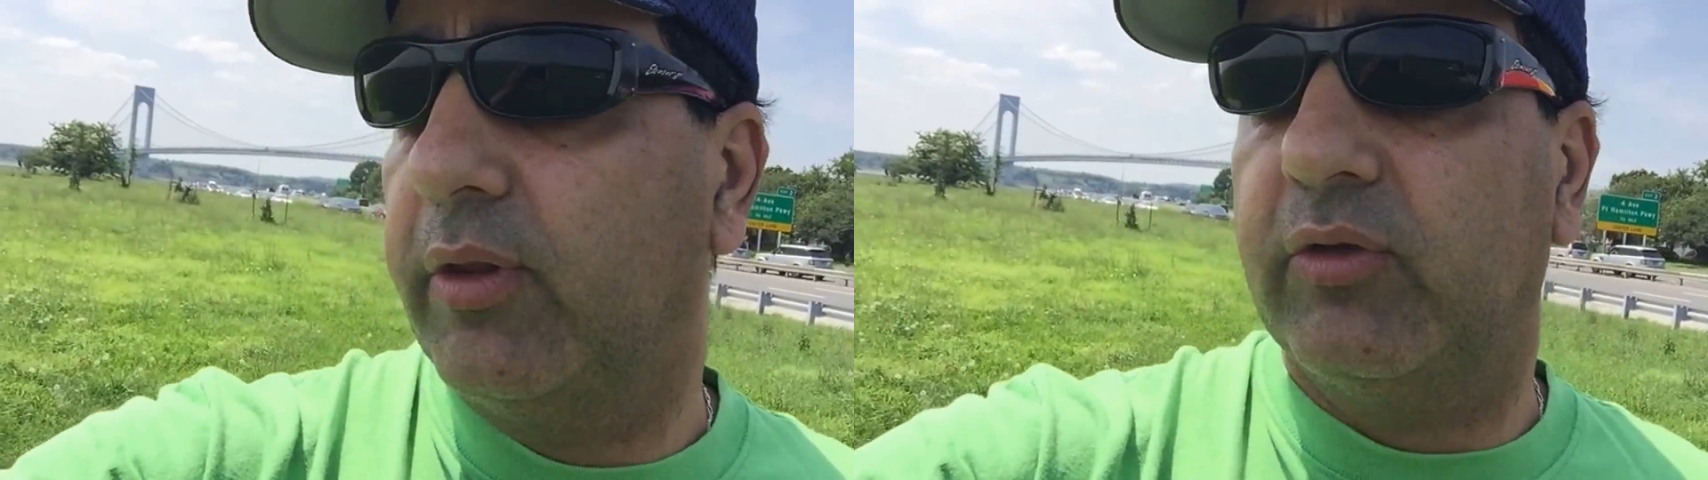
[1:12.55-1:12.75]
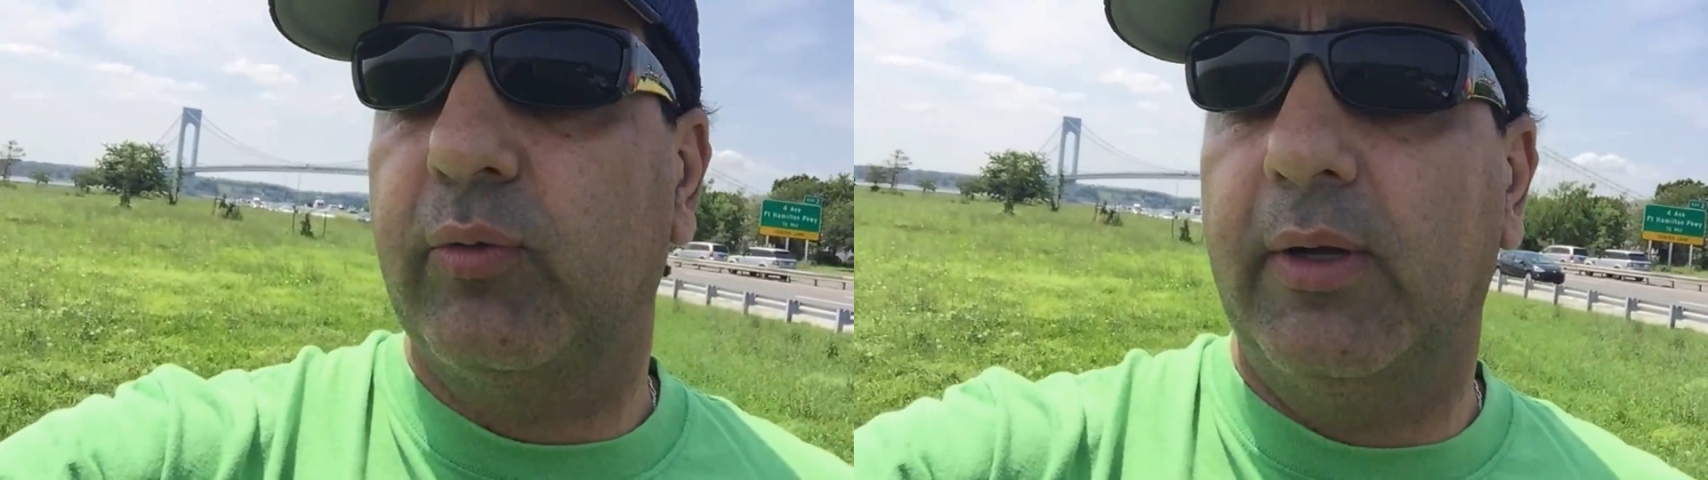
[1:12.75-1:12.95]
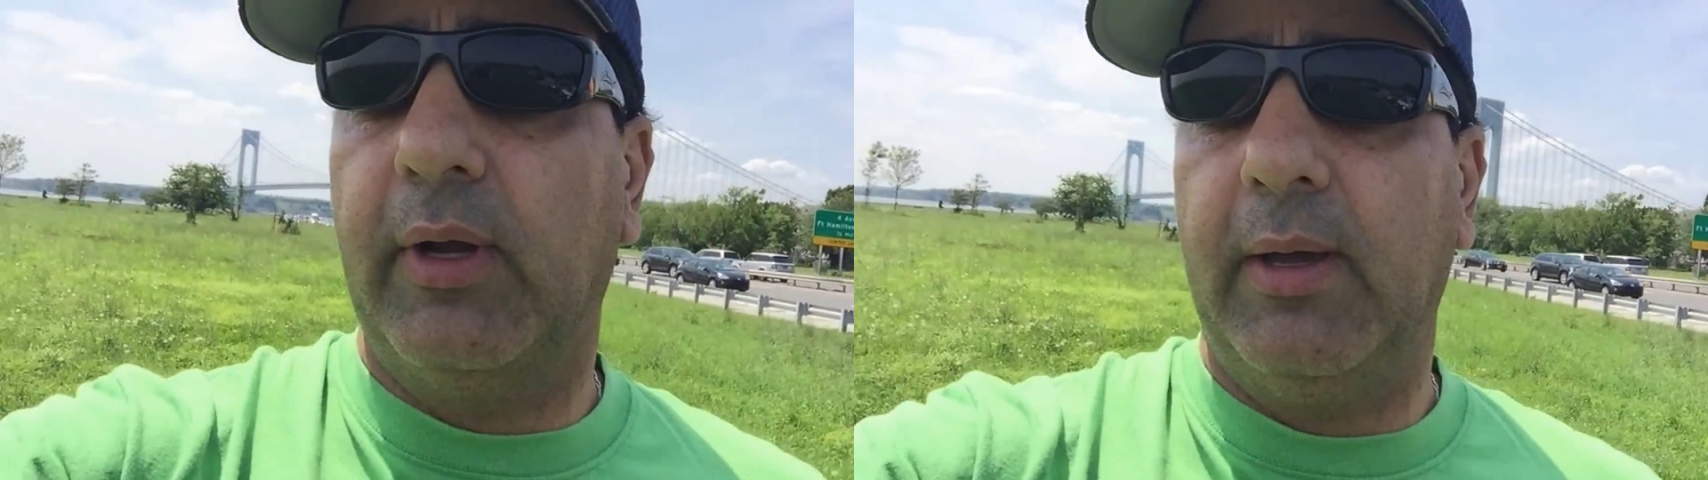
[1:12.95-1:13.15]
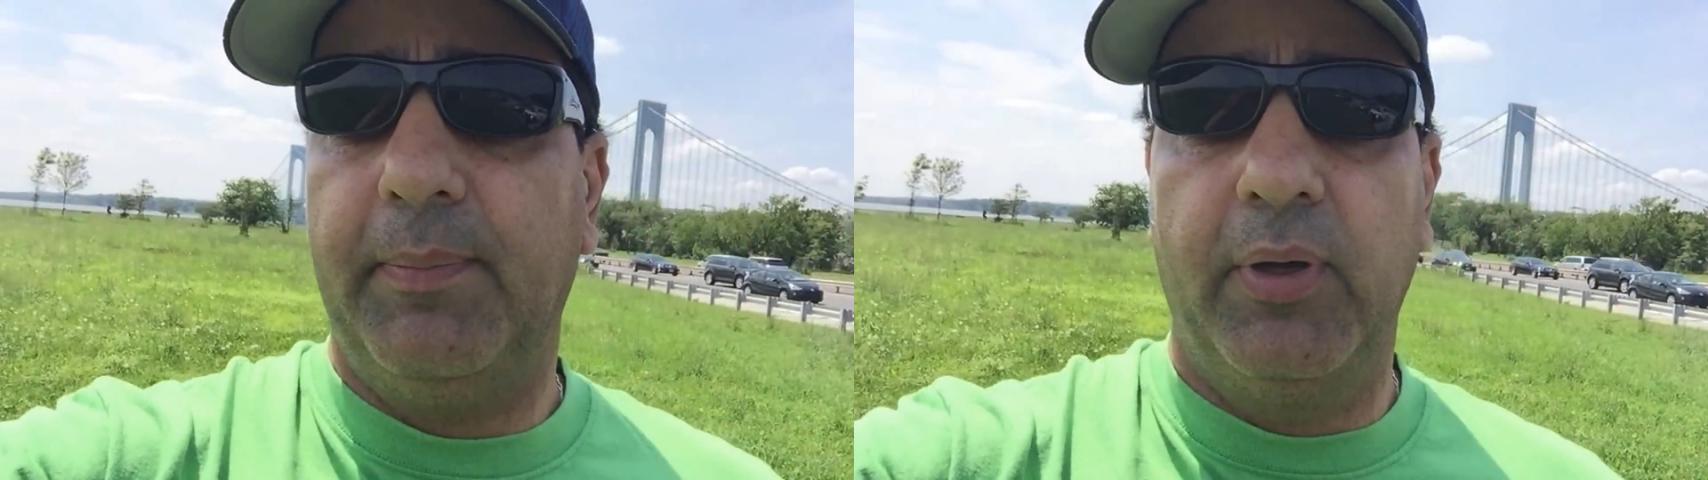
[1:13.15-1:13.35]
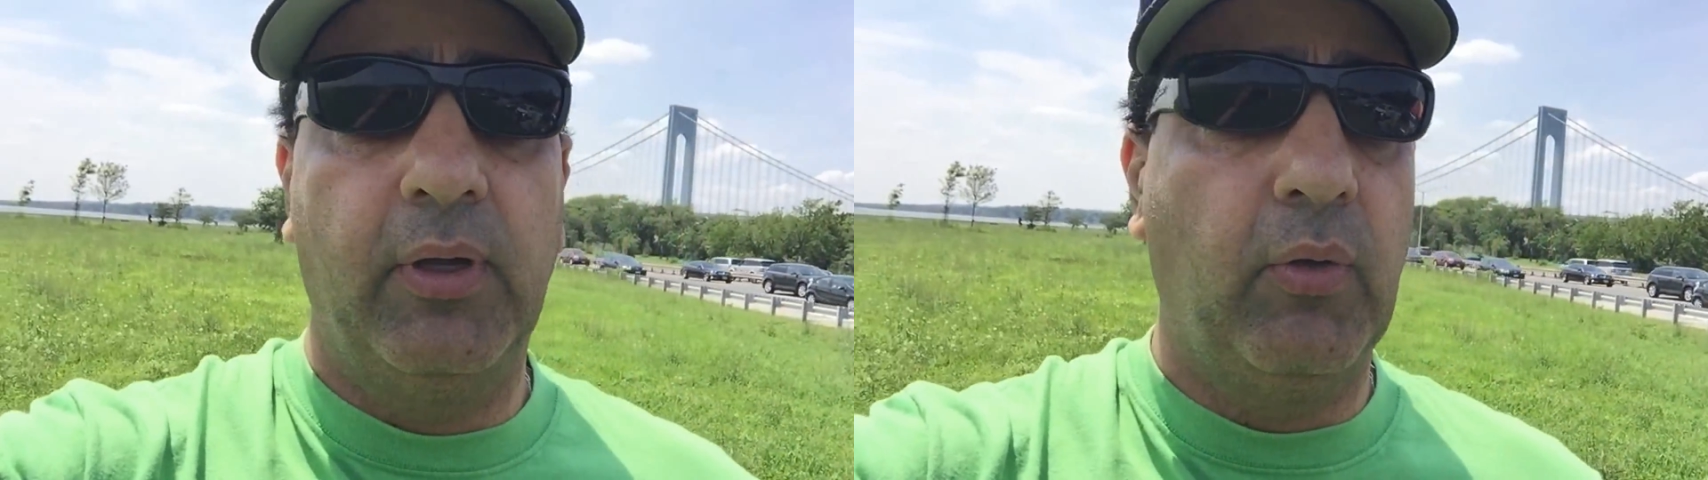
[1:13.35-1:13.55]
this one up,
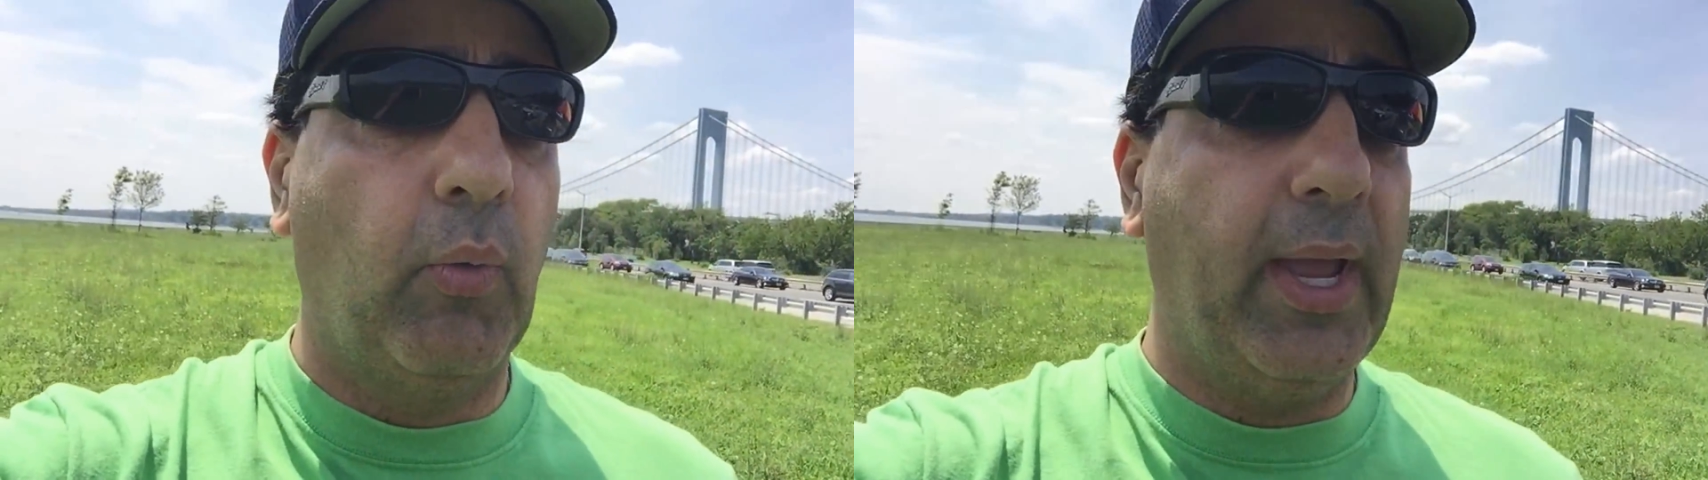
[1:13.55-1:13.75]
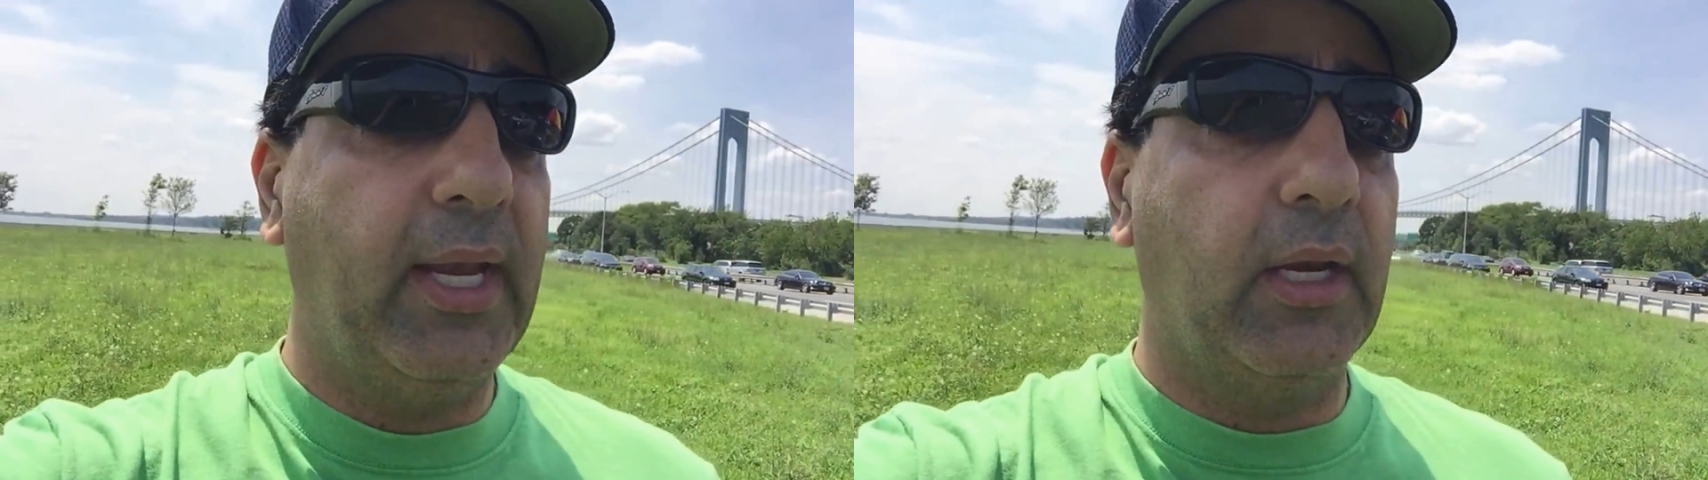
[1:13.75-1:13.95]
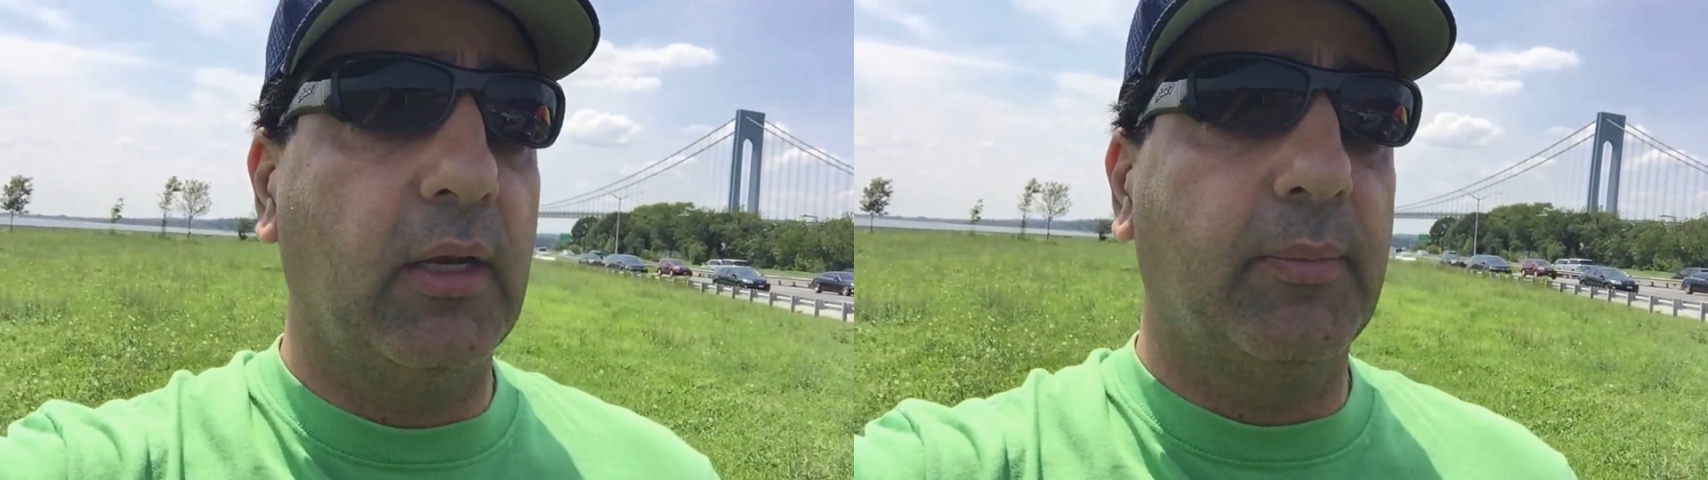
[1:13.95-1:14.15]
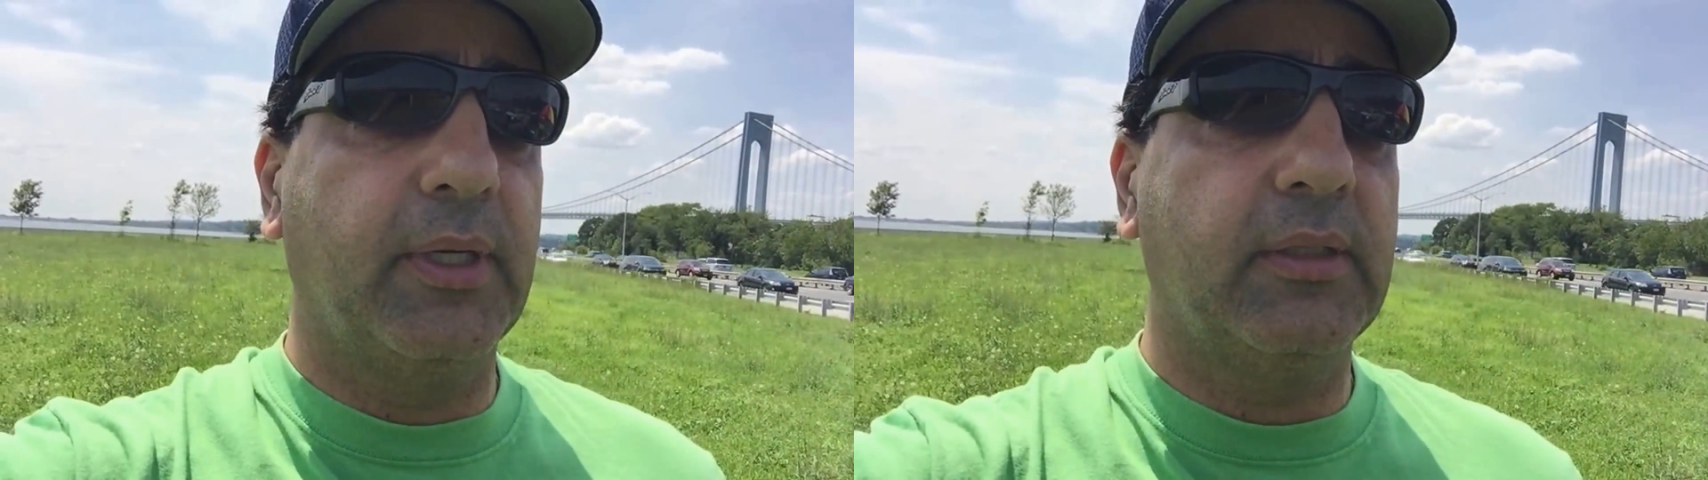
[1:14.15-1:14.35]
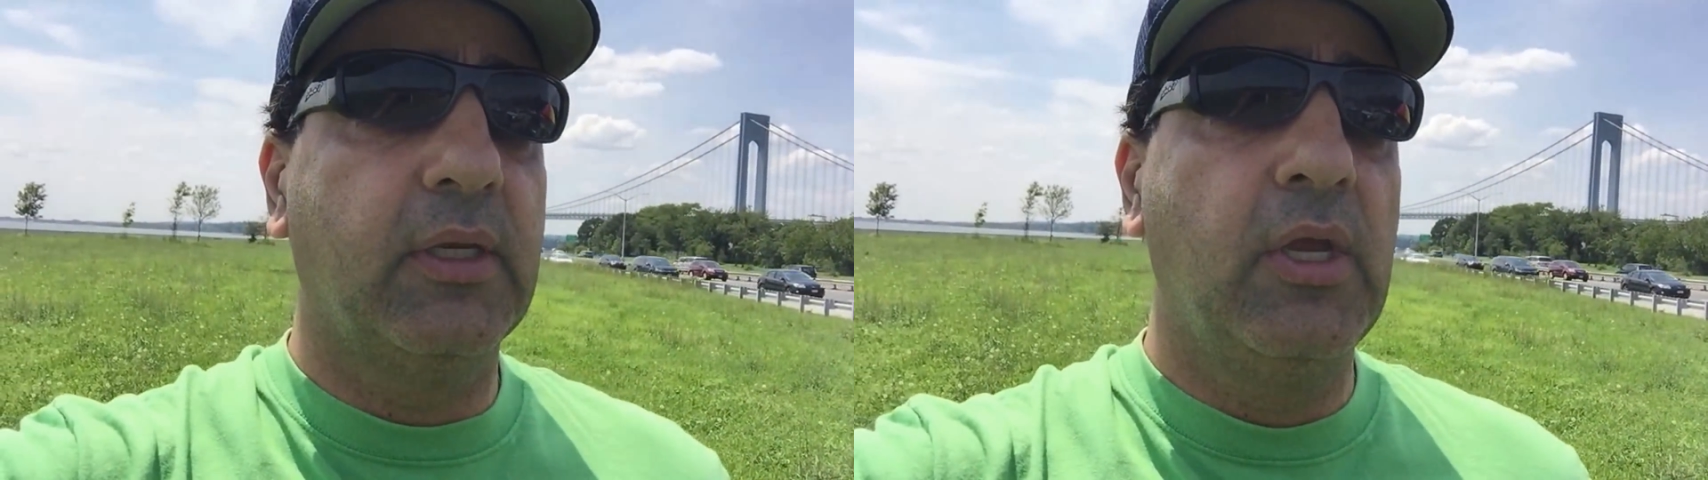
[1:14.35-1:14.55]
wait a little bit,